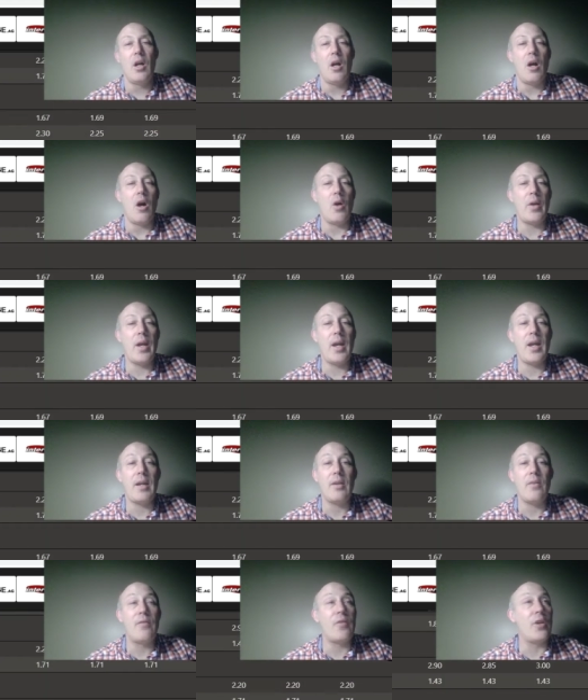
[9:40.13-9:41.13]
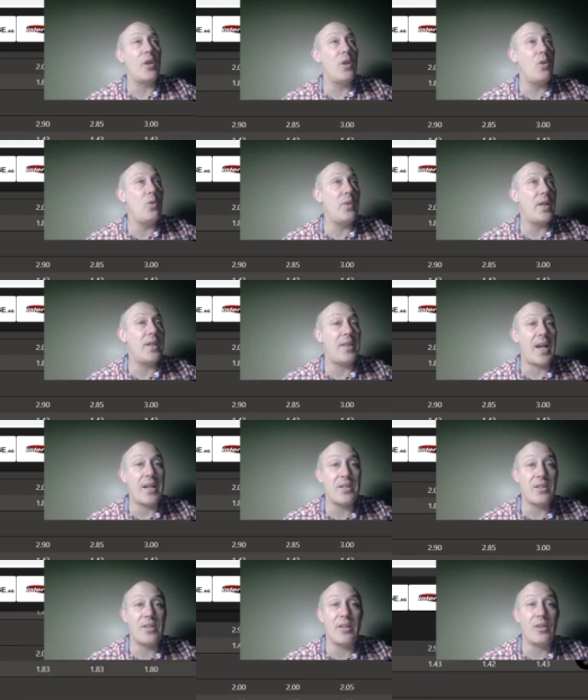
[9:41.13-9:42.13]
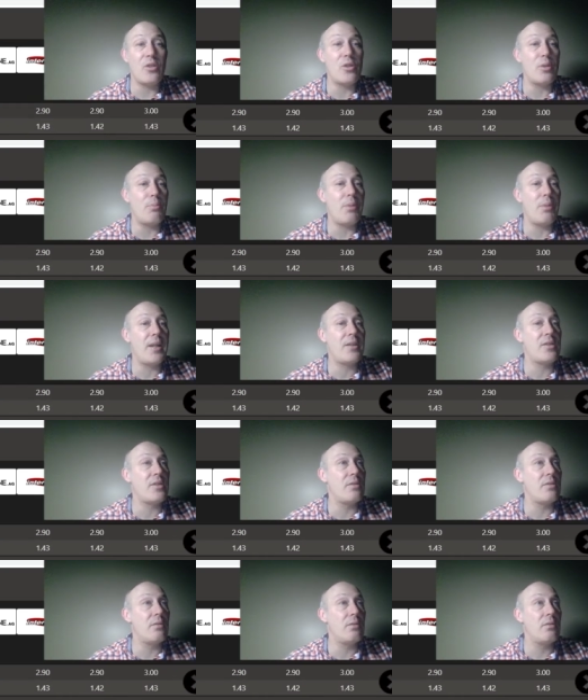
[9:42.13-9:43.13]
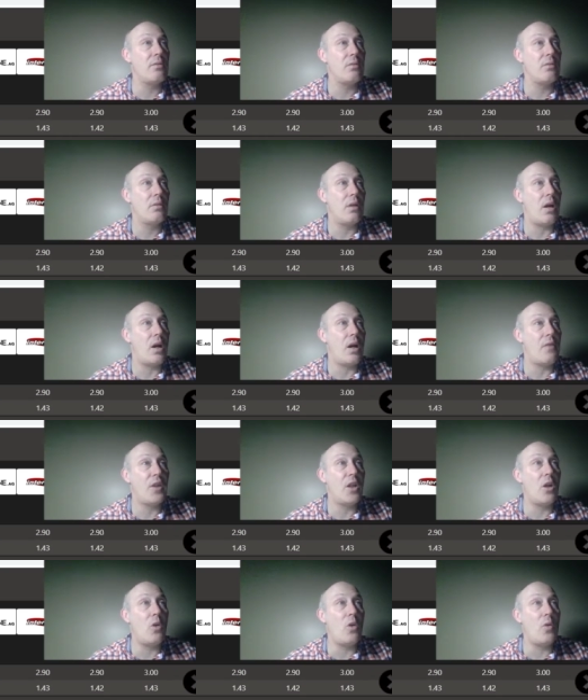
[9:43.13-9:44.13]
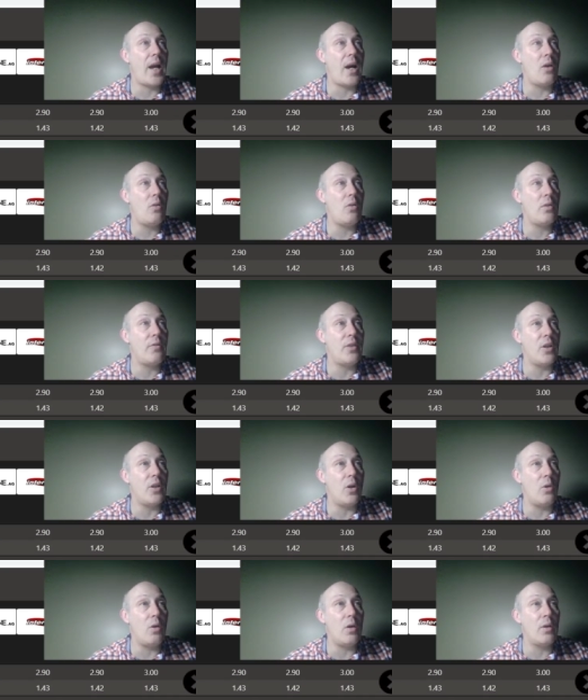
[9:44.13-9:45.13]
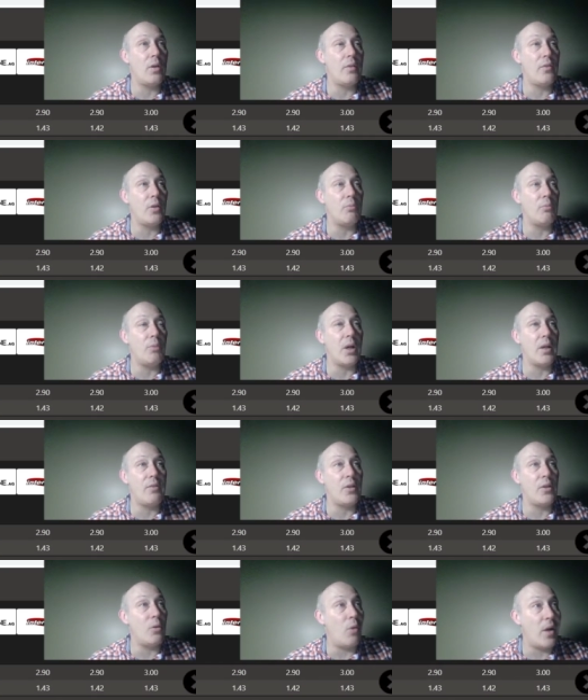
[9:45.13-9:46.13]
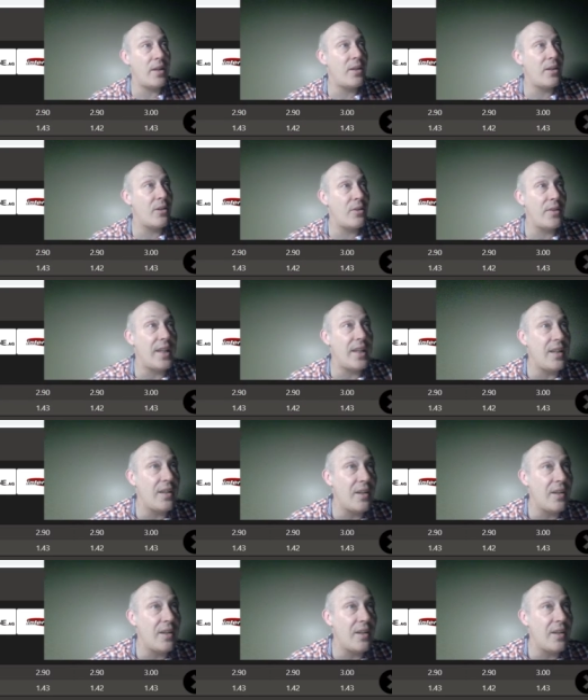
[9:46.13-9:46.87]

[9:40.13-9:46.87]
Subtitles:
Okay, for you that's there's your picks. Off you go now. If you don't if you but if you want to hear the